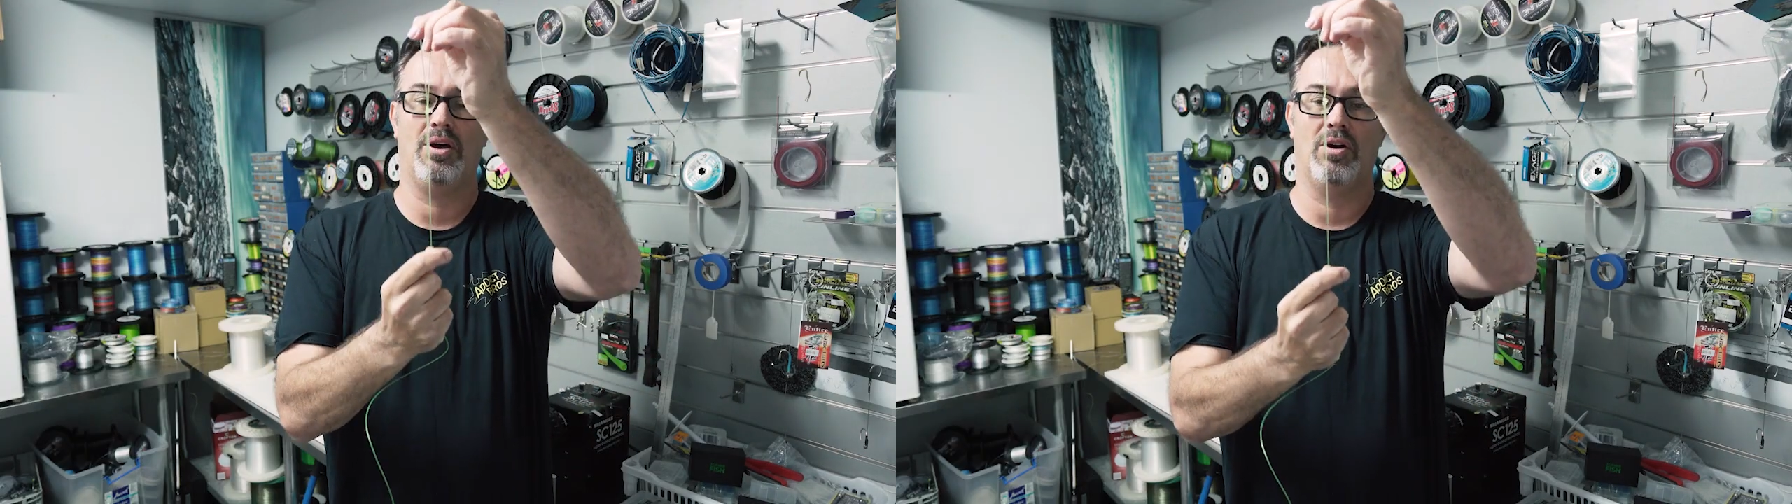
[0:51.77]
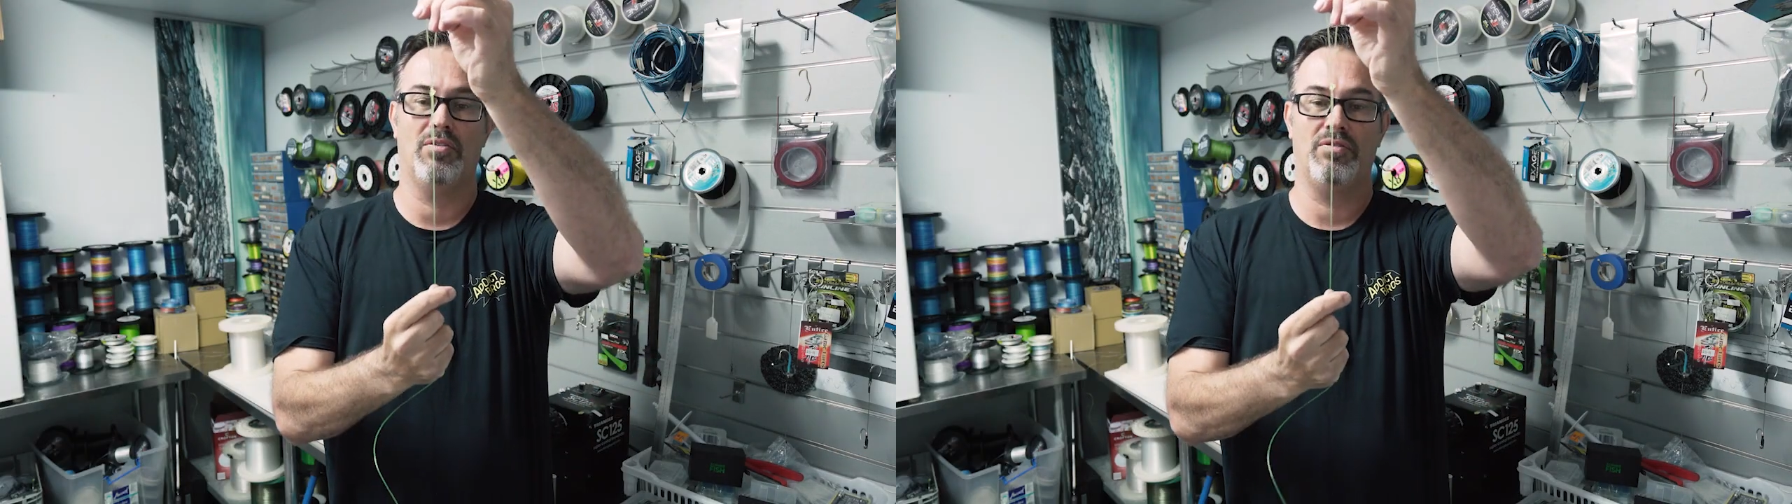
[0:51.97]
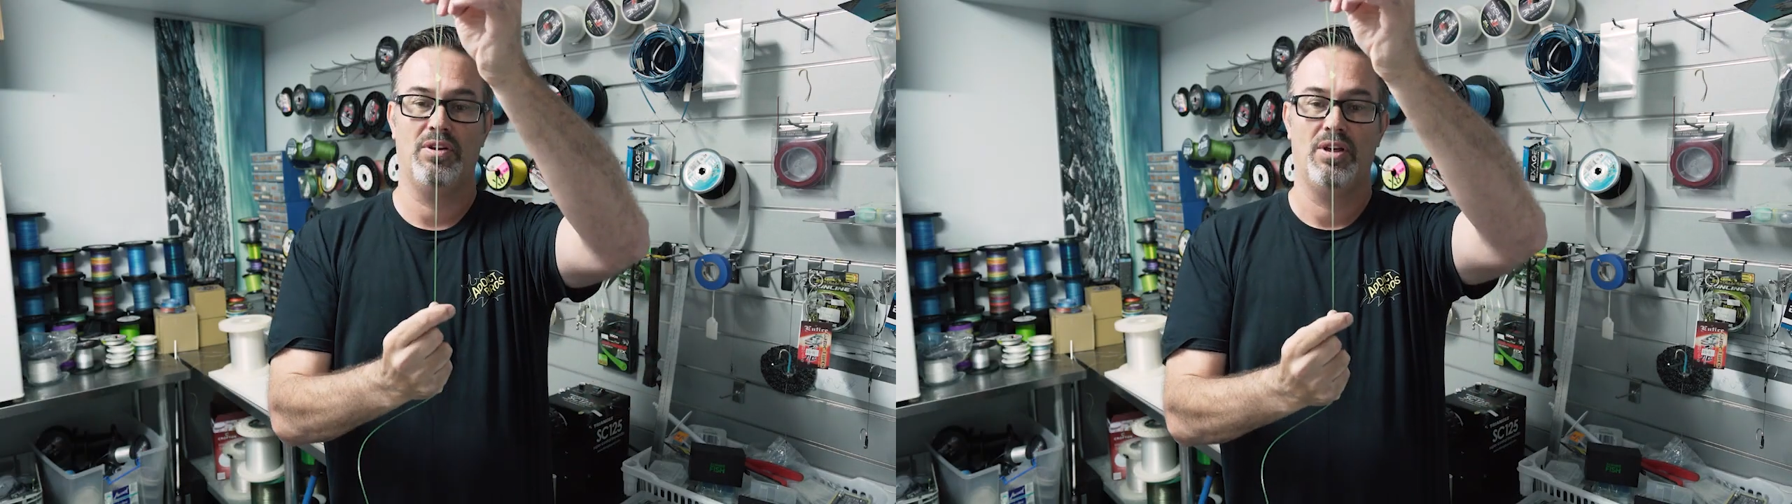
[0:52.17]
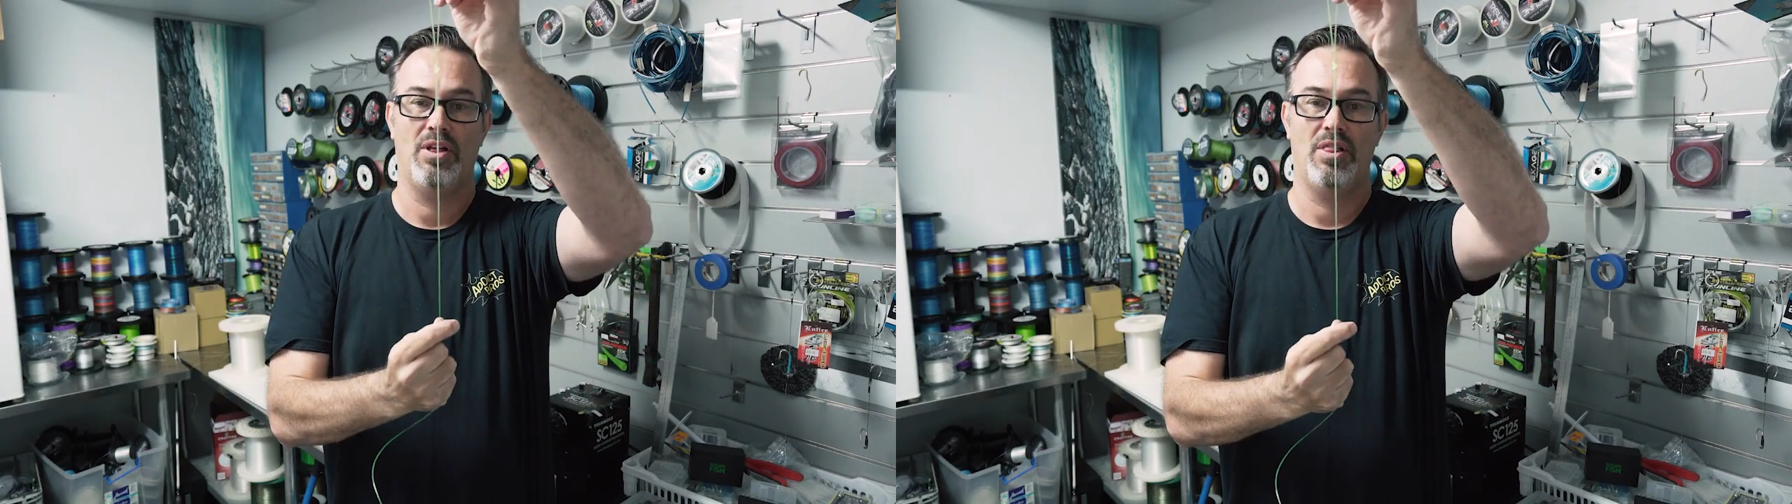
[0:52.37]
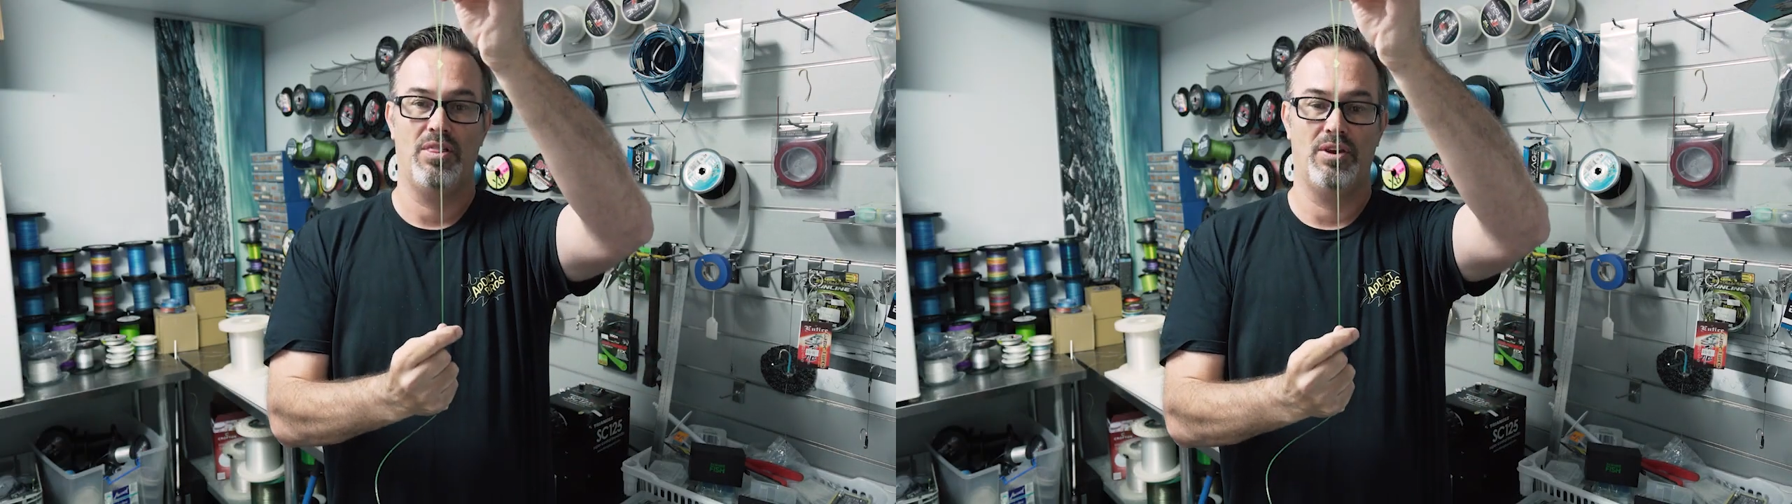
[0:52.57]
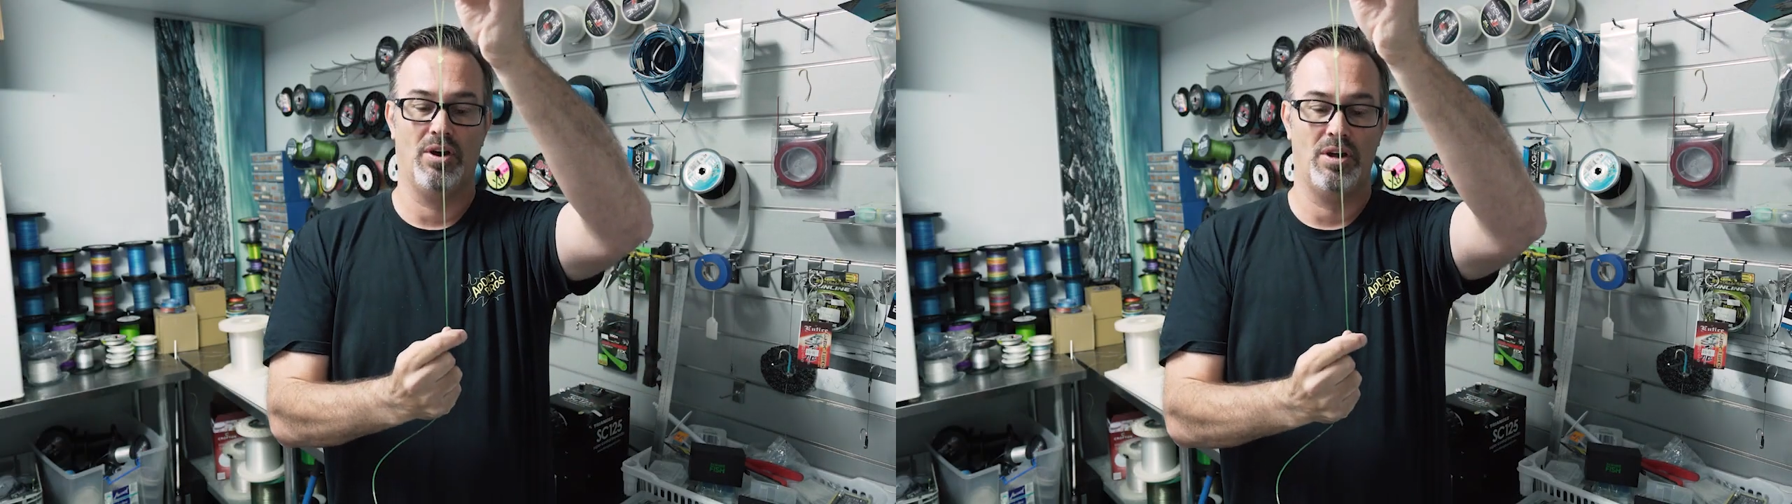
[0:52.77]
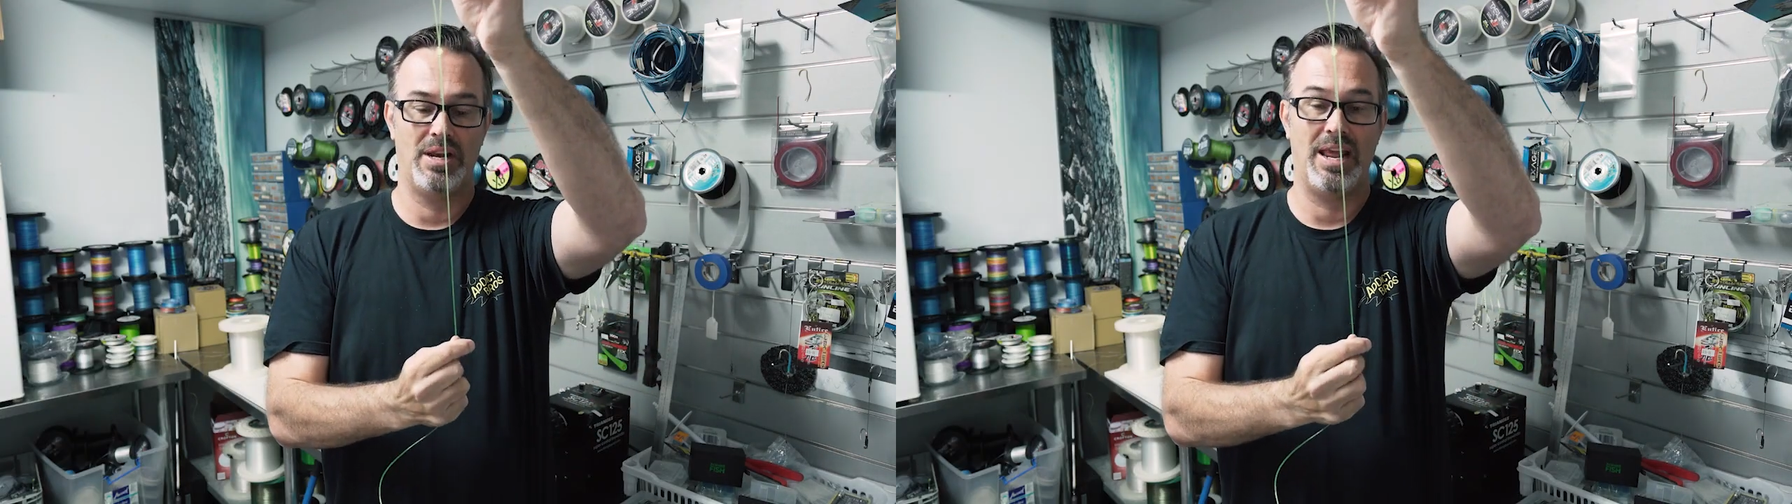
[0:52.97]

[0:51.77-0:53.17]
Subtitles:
of the knot.